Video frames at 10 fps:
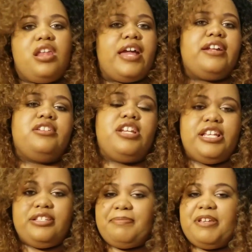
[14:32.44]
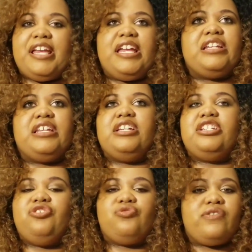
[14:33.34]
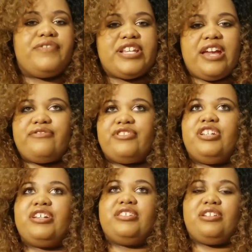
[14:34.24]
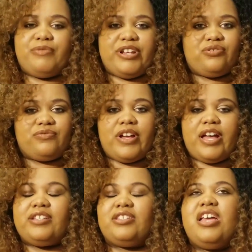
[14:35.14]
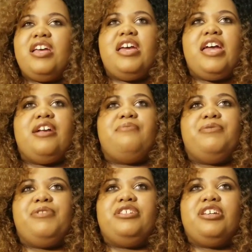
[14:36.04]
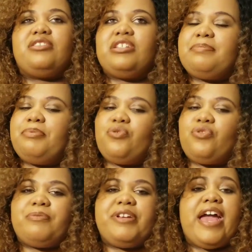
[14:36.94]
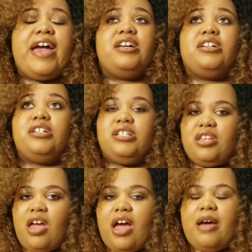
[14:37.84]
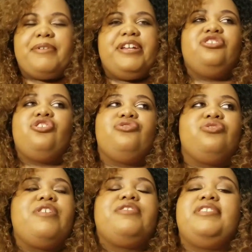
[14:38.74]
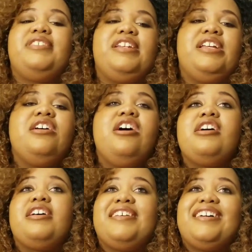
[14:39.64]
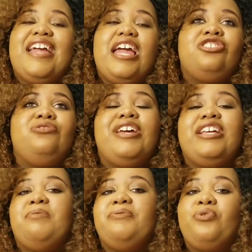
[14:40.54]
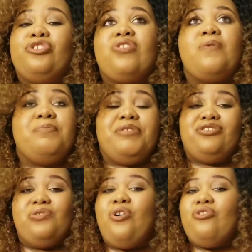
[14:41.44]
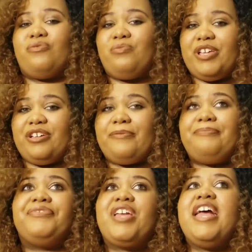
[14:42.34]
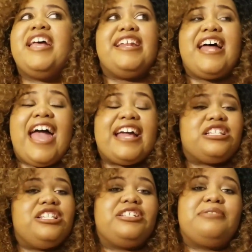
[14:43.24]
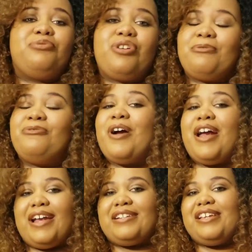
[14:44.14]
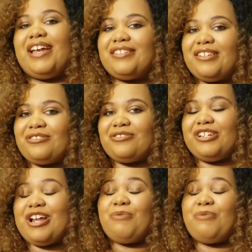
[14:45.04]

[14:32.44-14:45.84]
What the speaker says: Like, he speak English. He drove us everywhere, took us to the restaurants, and he took us exploring. We had a good time, and he showed us around the city, because I came 2 days before, so I won't be so overwhelmed. And I actually explored before I actually had surgery.